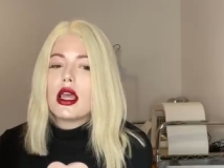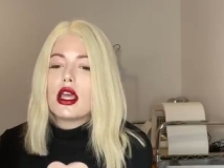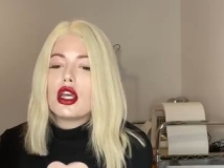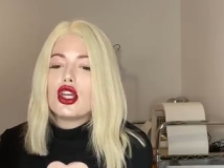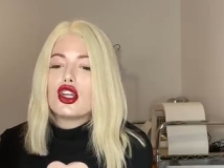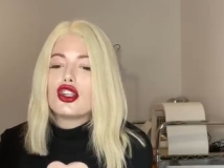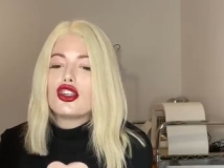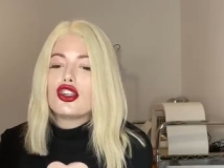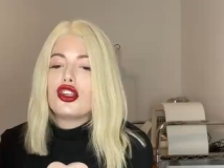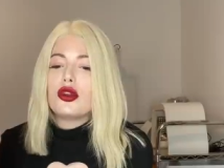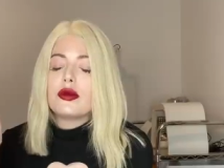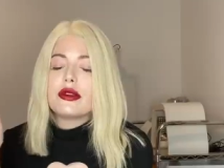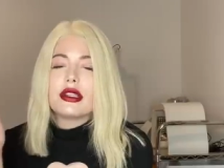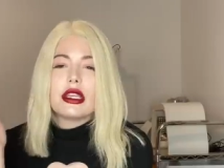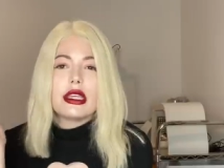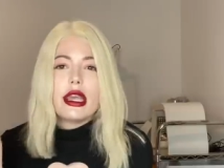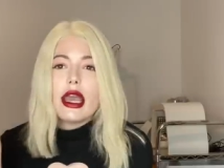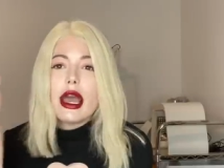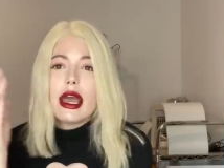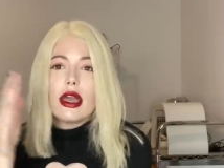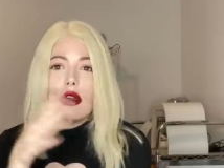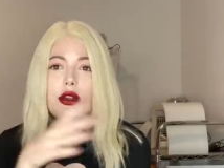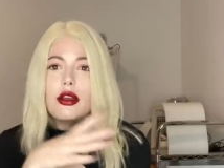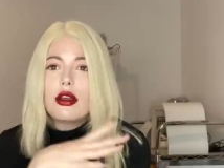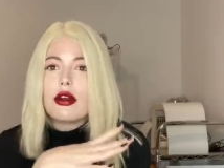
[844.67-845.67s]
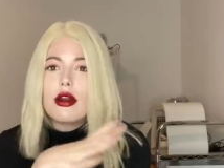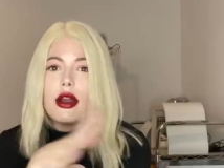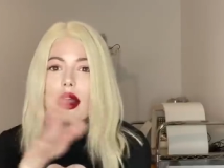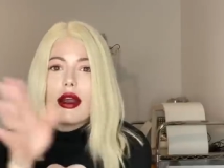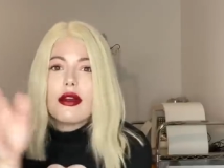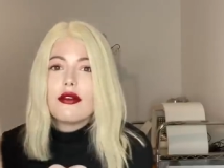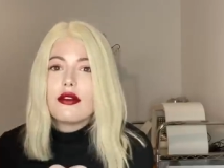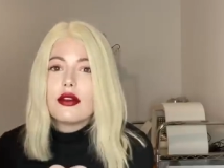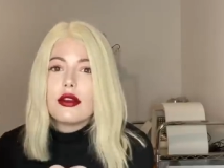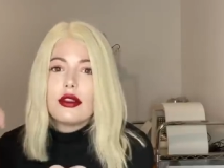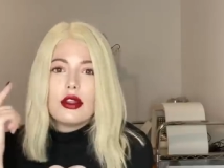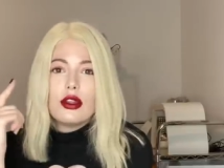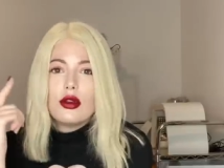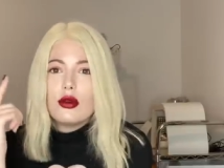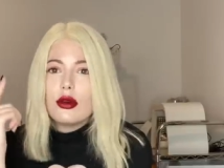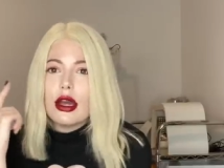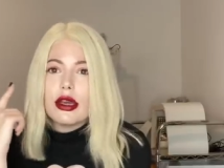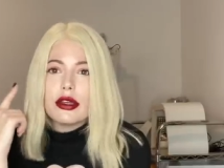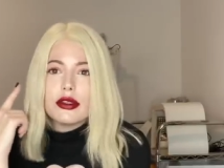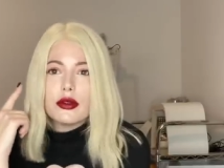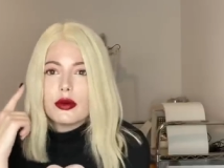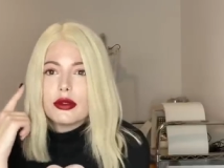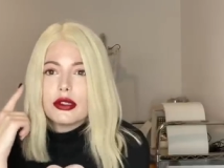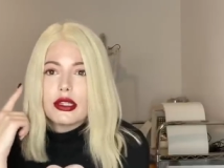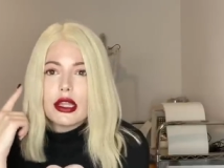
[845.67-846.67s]
she was like, yeah, I could hear everything you
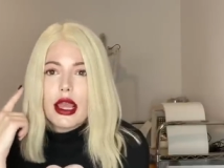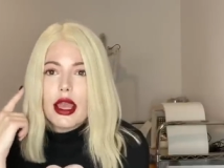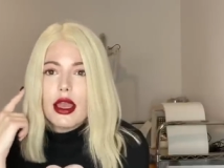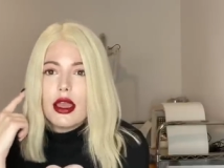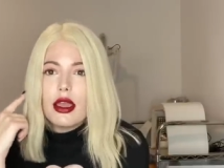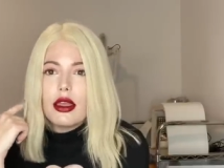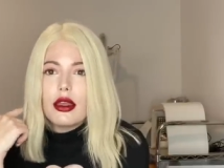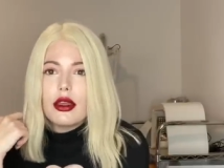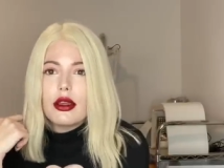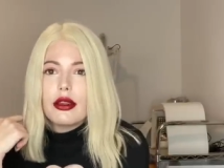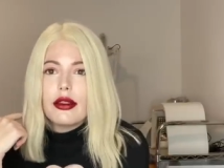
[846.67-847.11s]
guys were saying